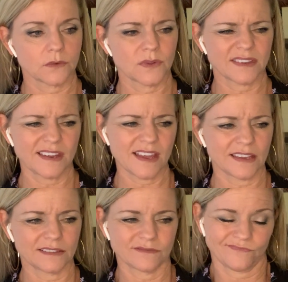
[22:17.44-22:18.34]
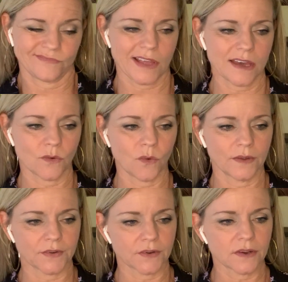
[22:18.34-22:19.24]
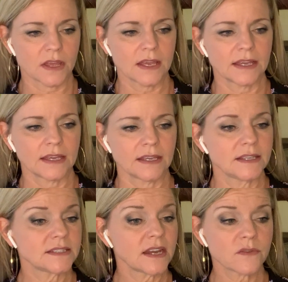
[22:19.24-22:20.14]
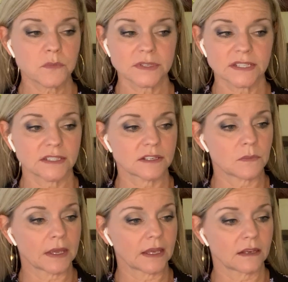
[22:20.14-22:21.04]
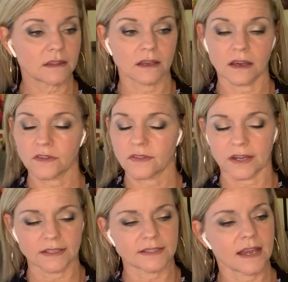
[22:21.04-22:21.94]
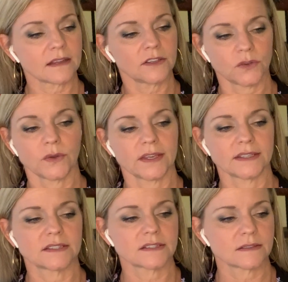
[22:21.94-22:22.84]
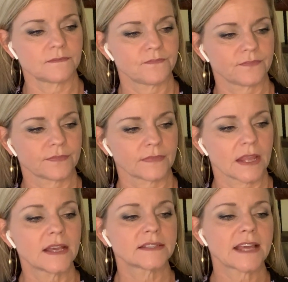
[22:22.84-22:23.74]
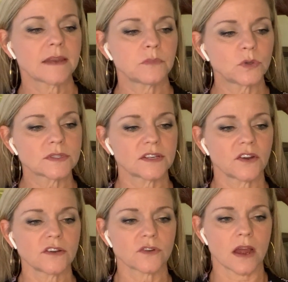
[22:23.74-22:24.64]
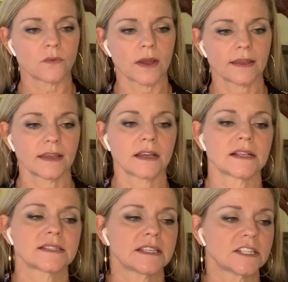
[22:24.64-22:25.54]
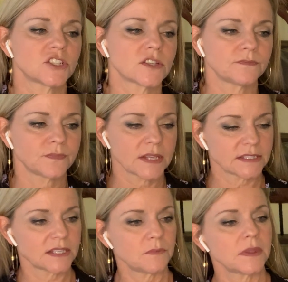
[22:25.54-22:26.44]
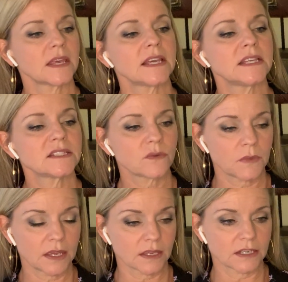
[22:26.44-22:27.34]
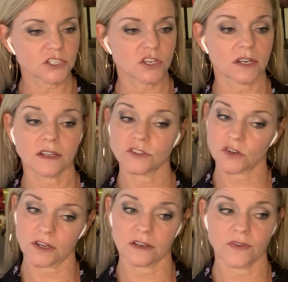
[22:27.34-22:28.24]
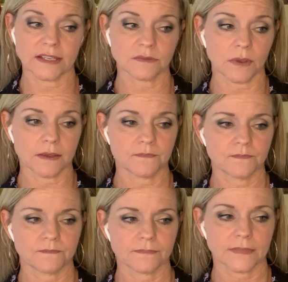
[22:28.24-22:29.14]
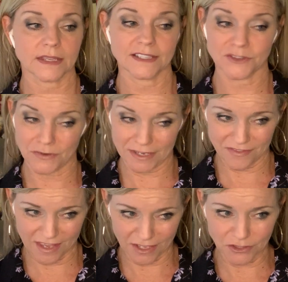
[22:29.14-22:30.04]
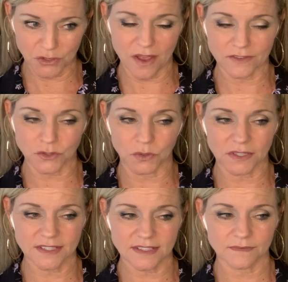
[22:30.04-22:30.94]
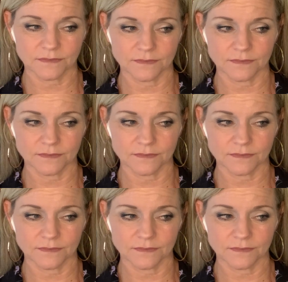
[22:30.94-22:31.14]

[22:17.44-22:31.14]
With Nate, I don't wonder. He's never pretended to be anything other than exactly who he is. Dad pulls into our driveway and cuts the engine, slipping the keys from the ignition and turning to face me. Is there anything else you haven't told us?